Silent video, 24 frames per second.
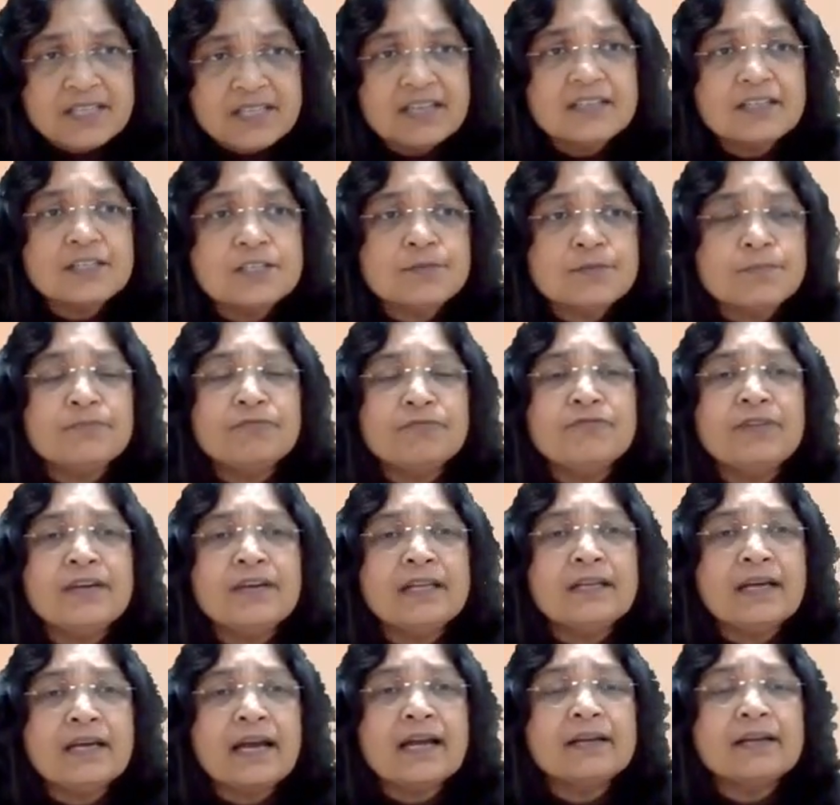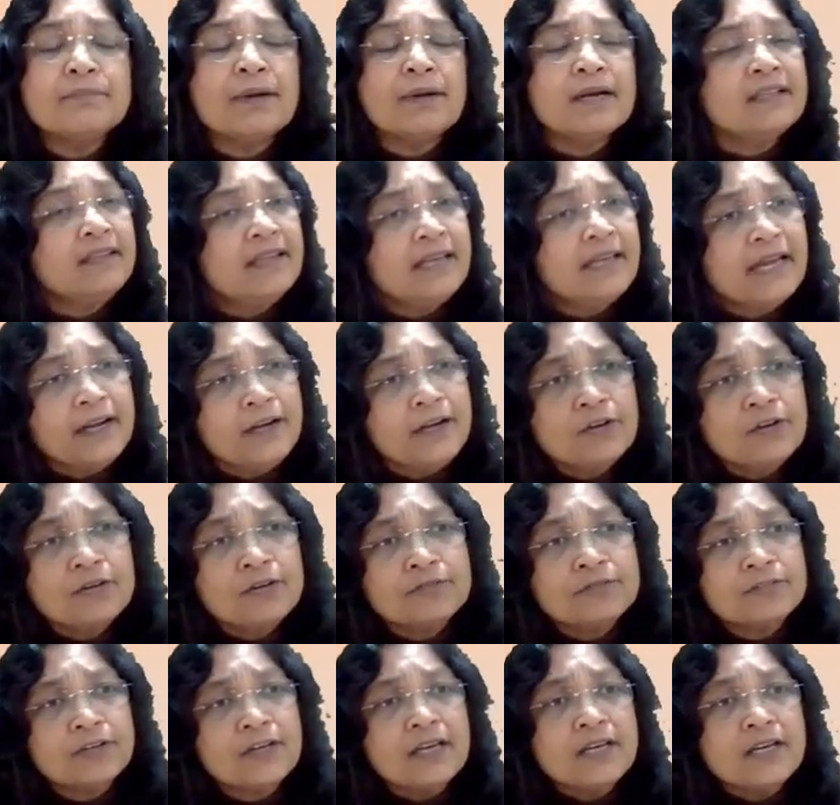That is, by the end
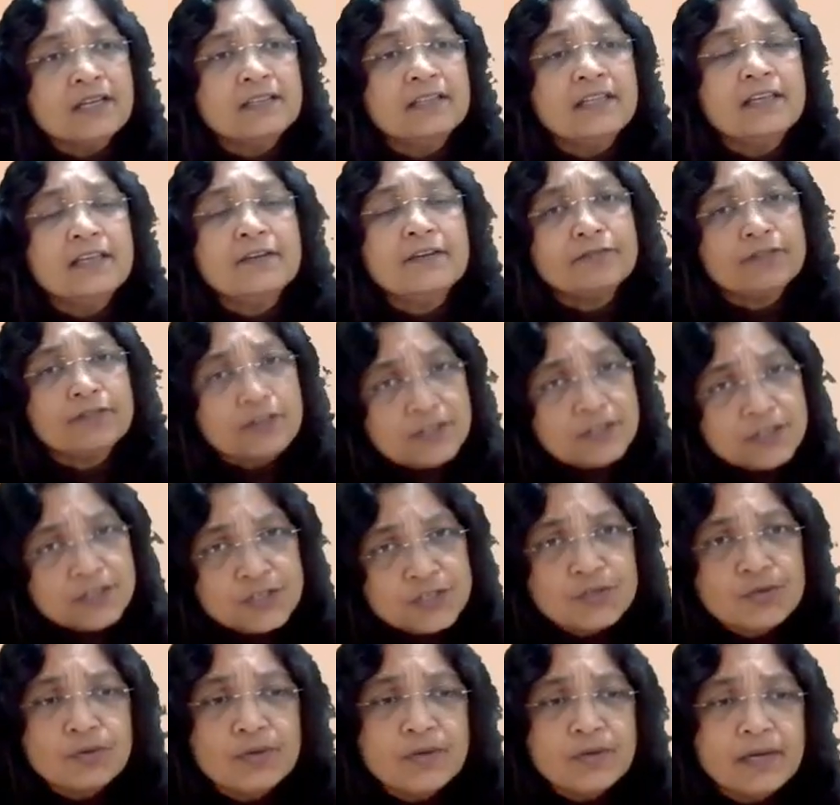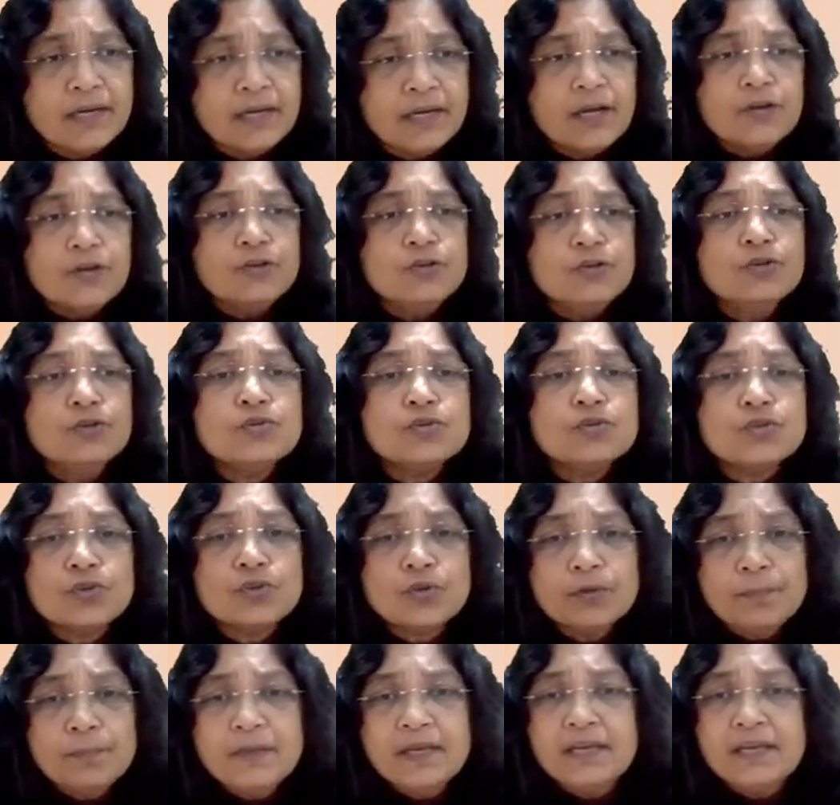of the first unit, you should